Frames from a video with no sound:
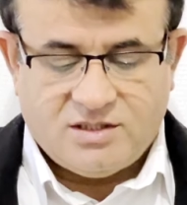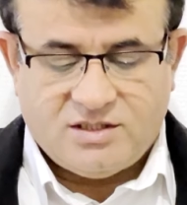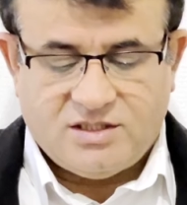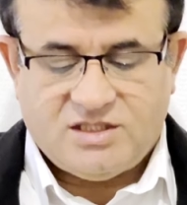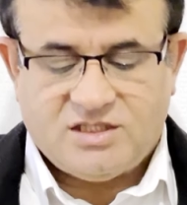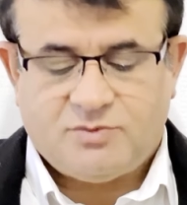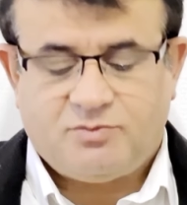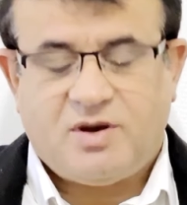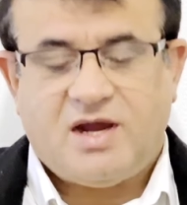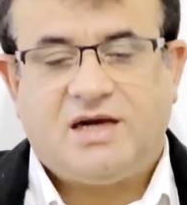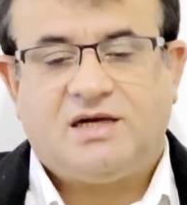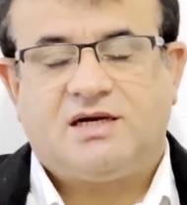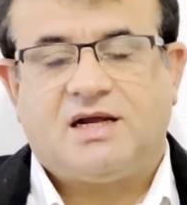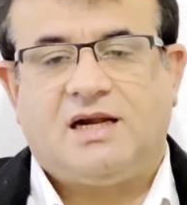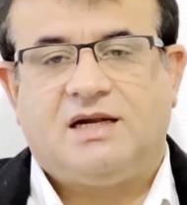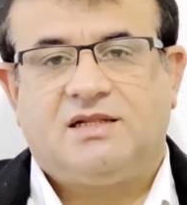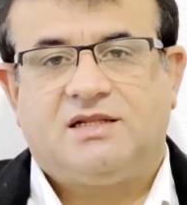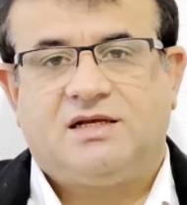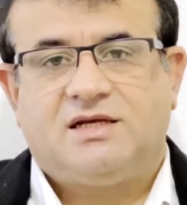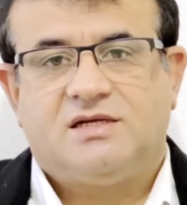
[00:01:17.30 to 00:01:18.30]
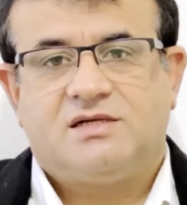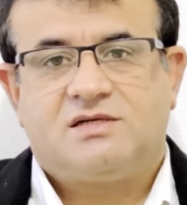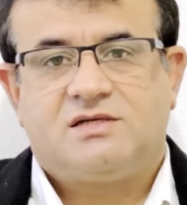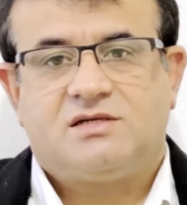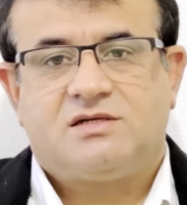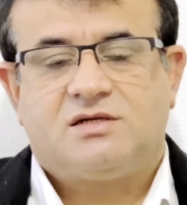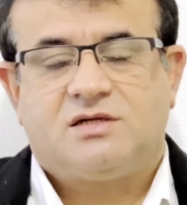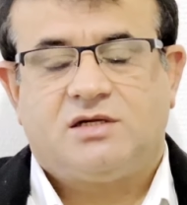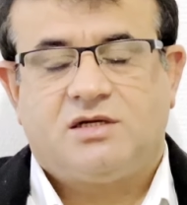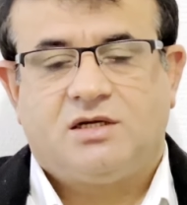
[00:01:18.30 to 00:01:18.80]
Despite all
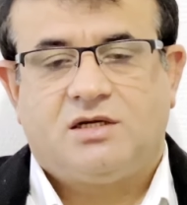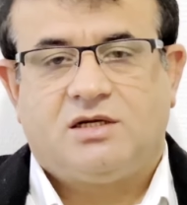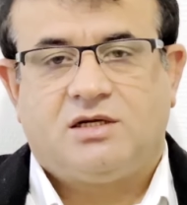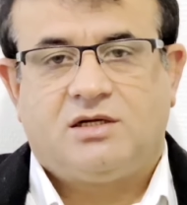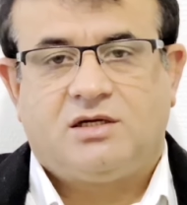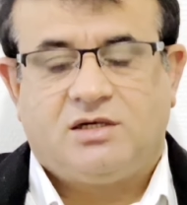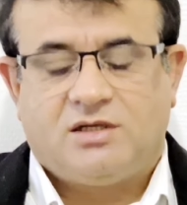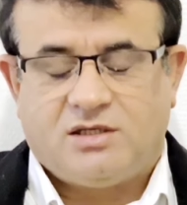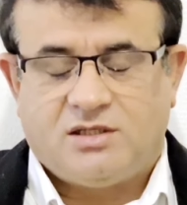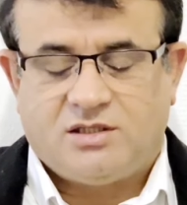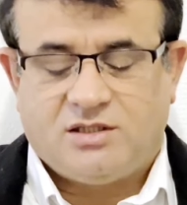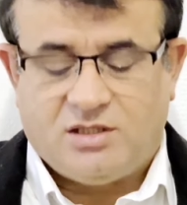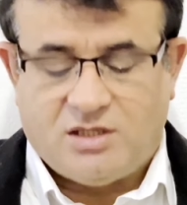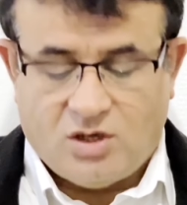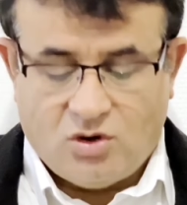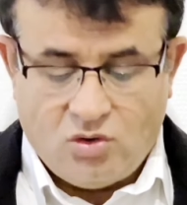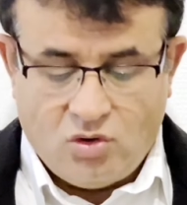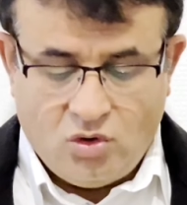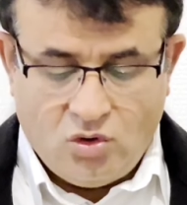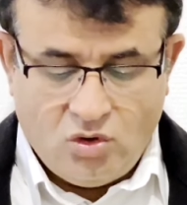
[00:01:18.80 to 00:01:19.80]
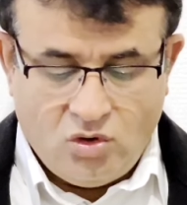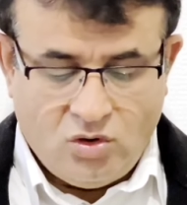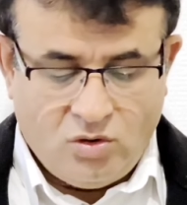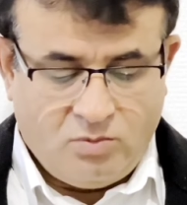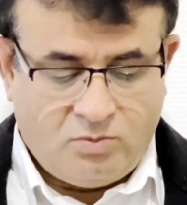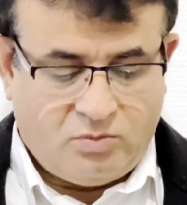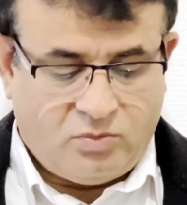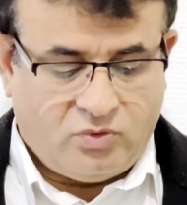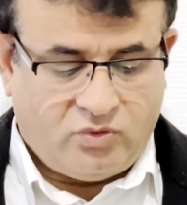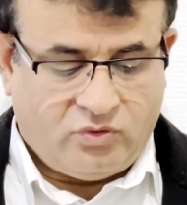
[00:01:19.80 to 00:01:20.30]
this, the
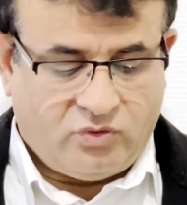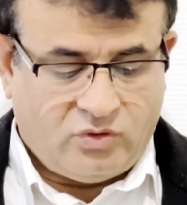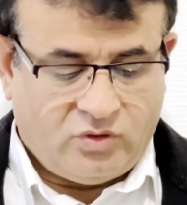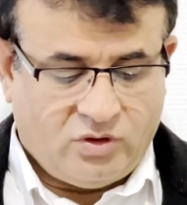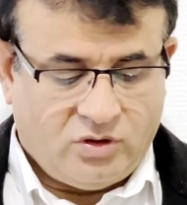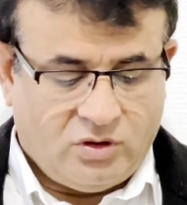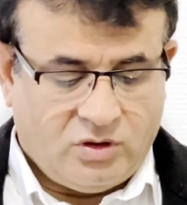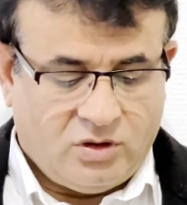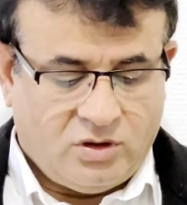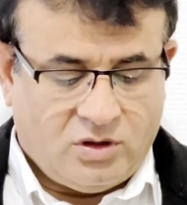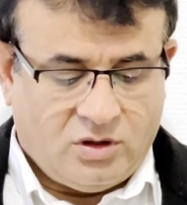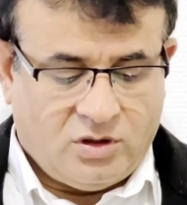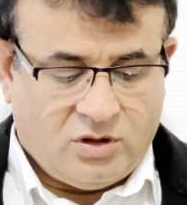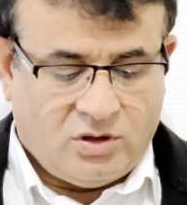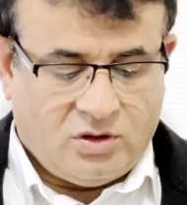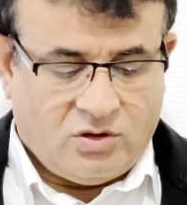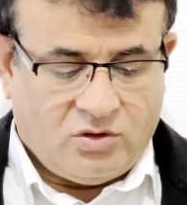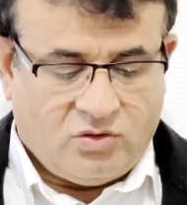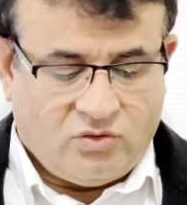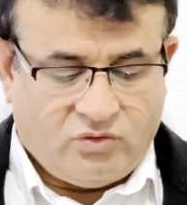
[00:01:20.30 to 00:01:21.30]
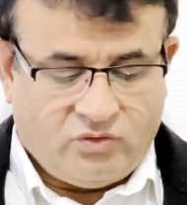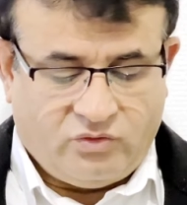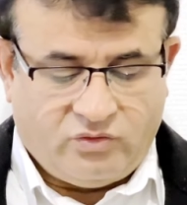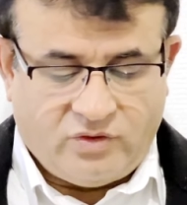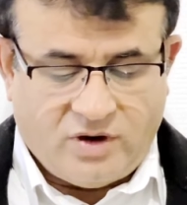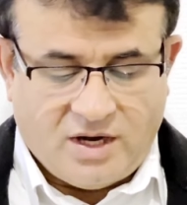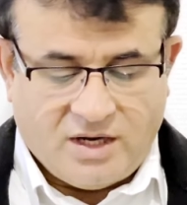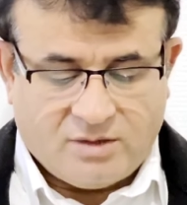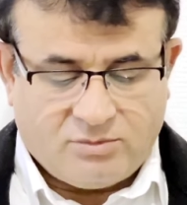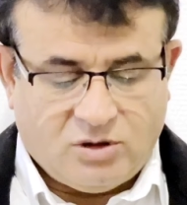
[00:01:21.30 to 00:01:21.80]
hope
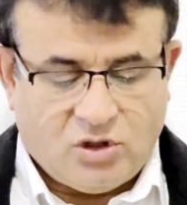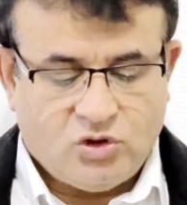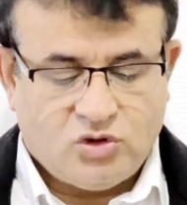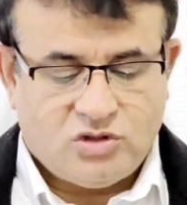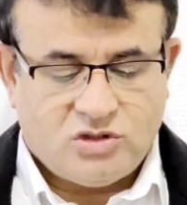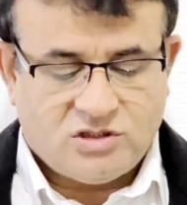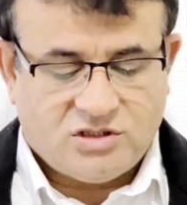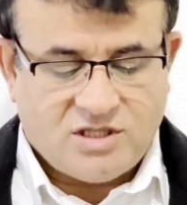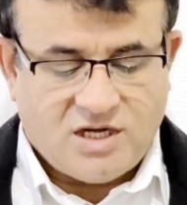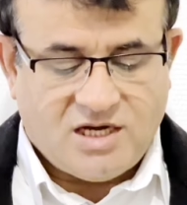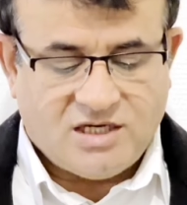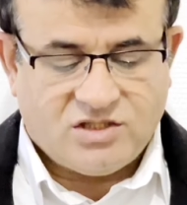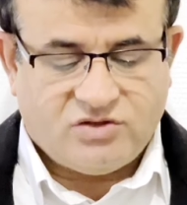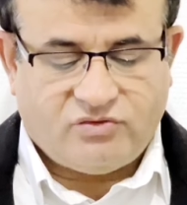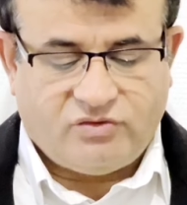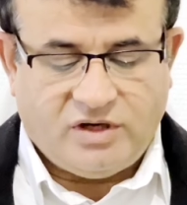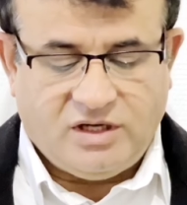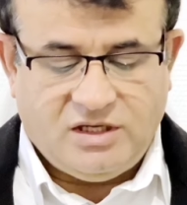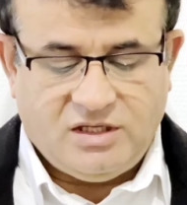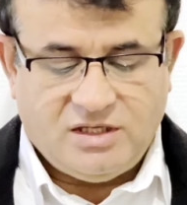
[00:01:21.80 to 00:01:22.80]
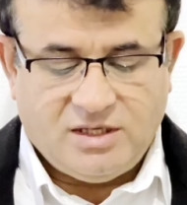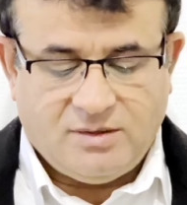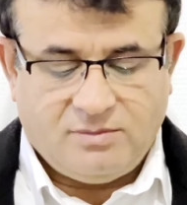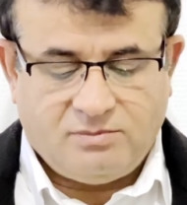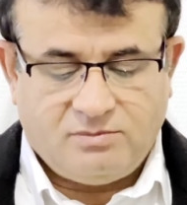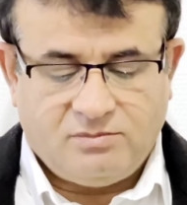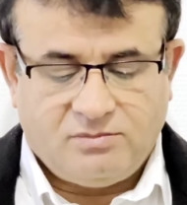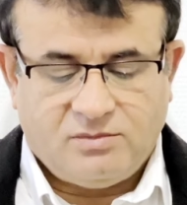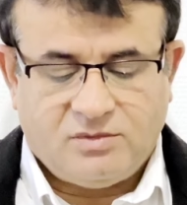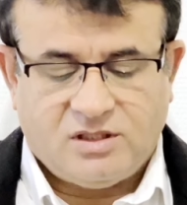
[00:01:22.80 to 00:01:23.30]
for Balochistan's
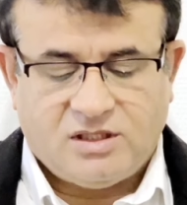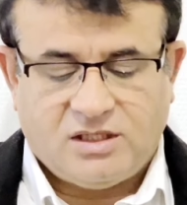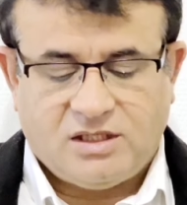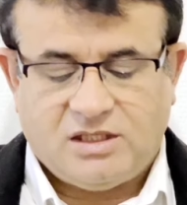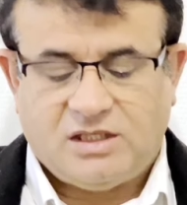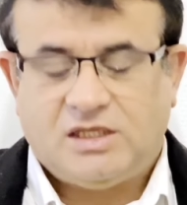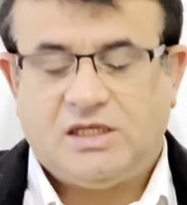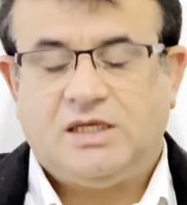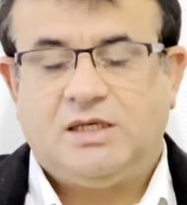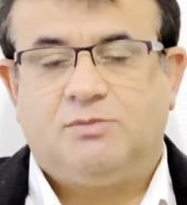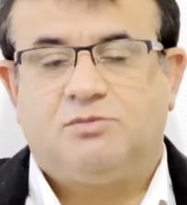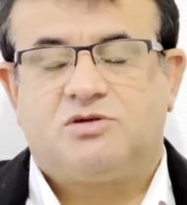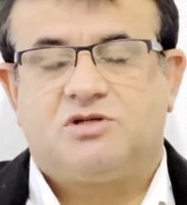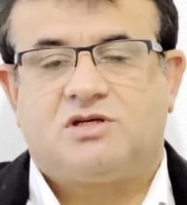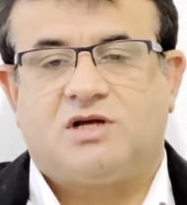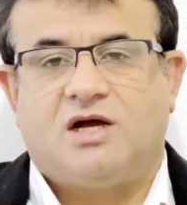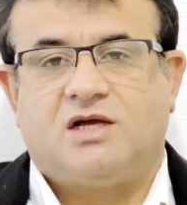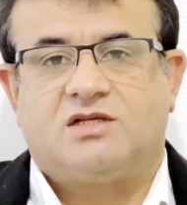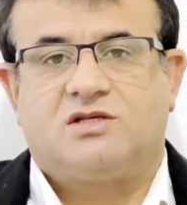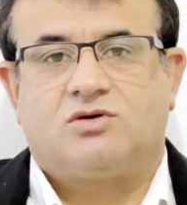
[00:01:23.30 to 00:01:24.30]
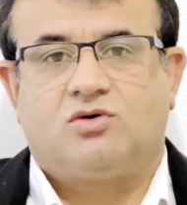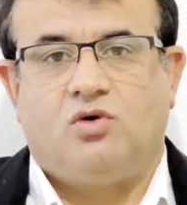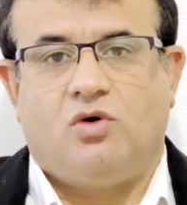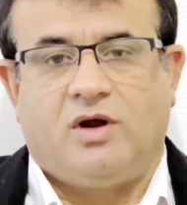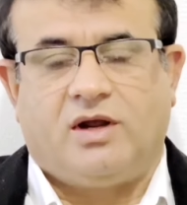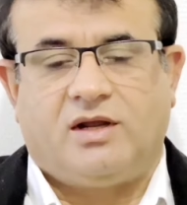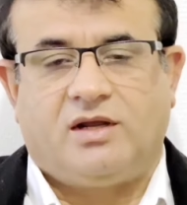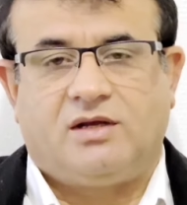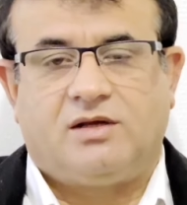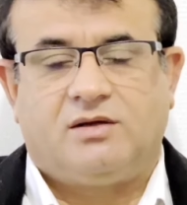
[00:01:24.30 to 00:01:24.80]
freedom keeps us
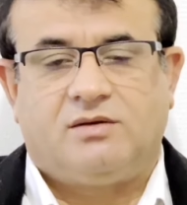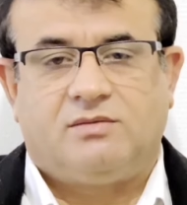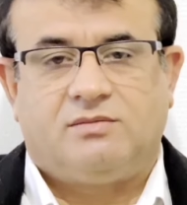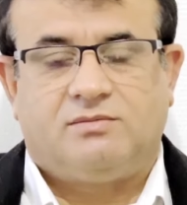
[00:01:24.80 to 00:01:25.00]
going.